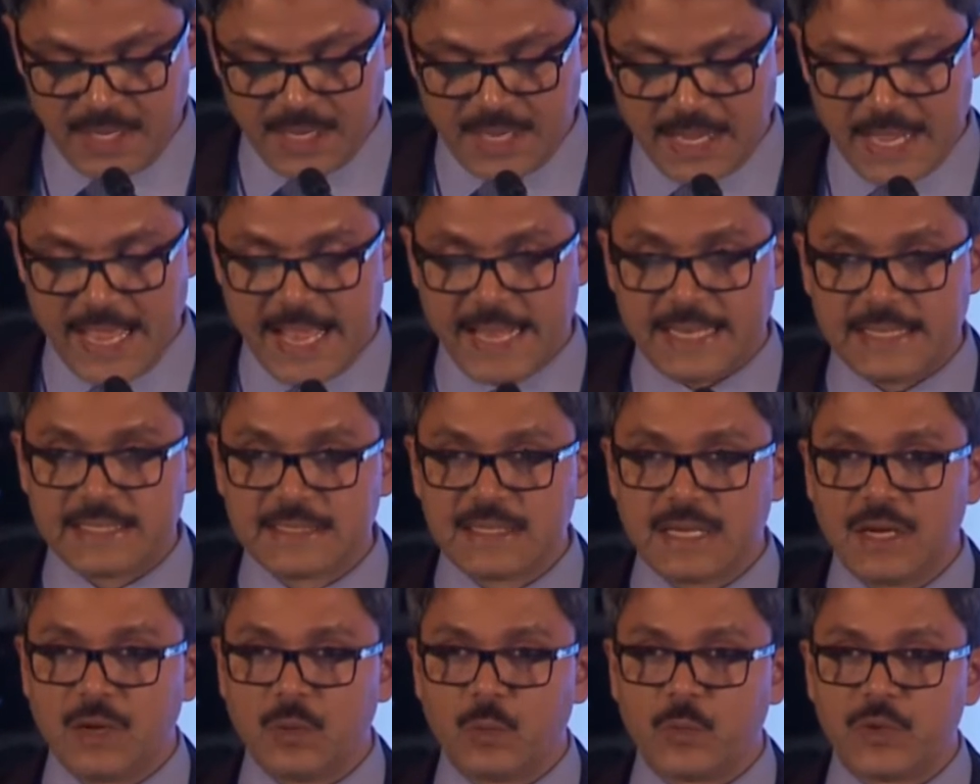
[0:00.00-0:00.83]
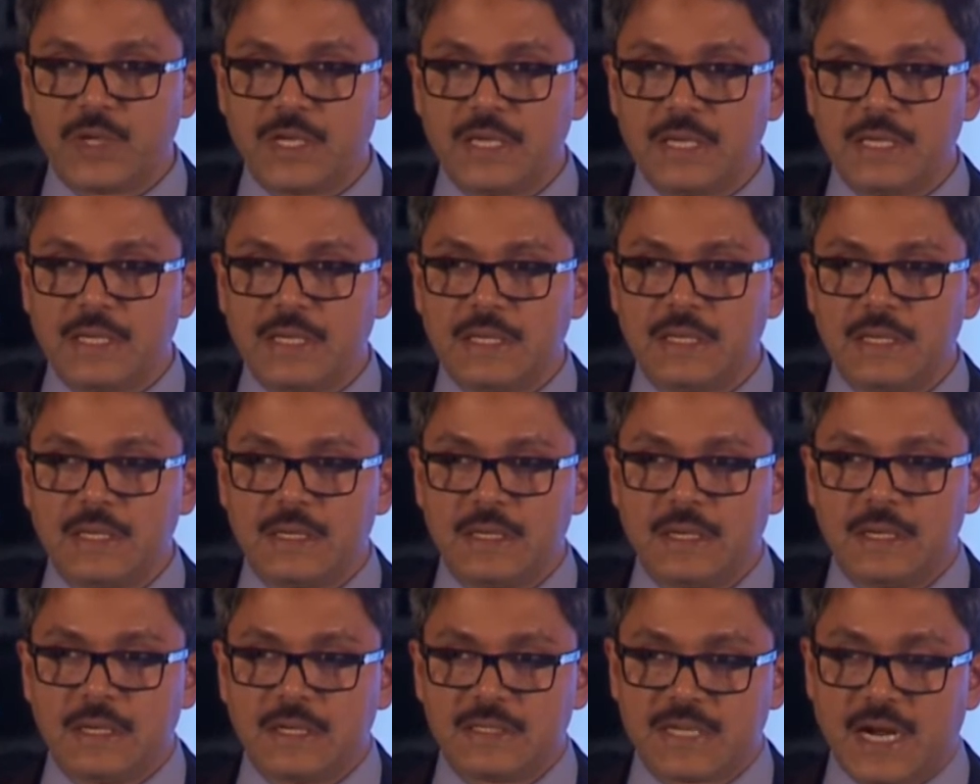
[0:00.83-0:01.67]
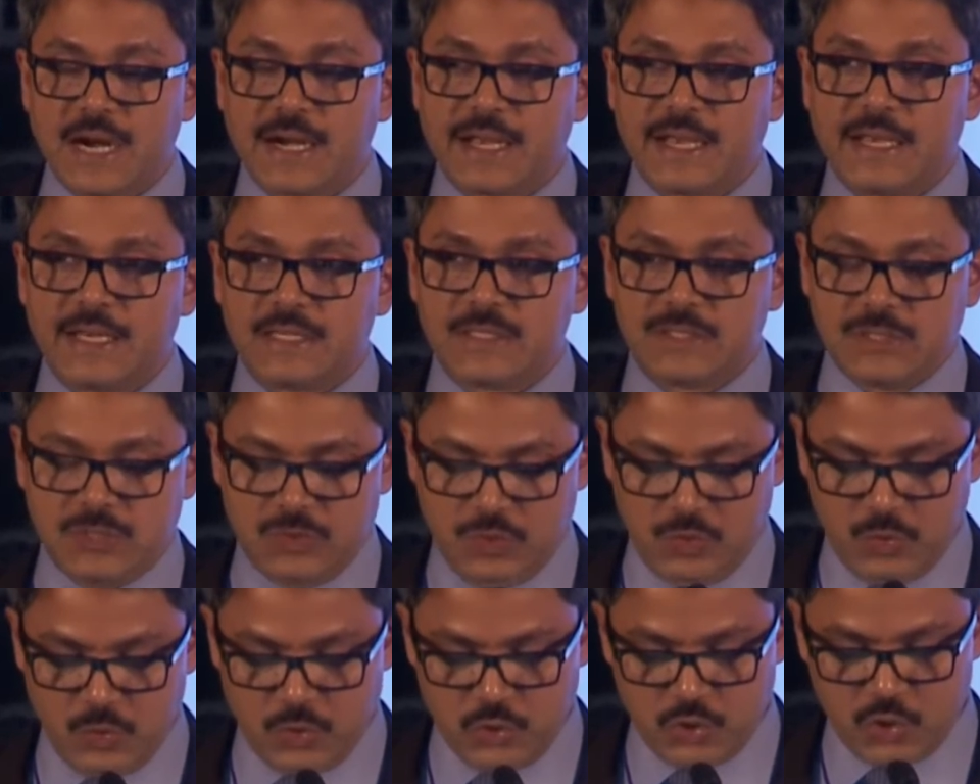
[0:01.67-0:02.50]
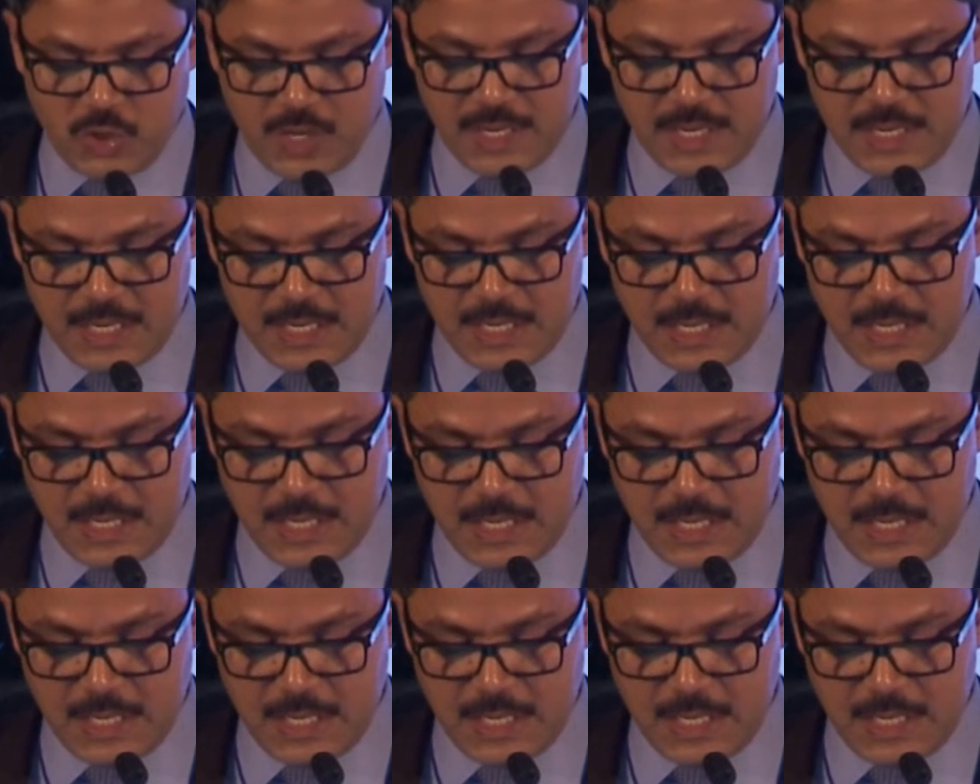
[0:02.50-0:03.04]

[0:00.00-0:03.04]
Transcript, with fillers: And uh, we target to join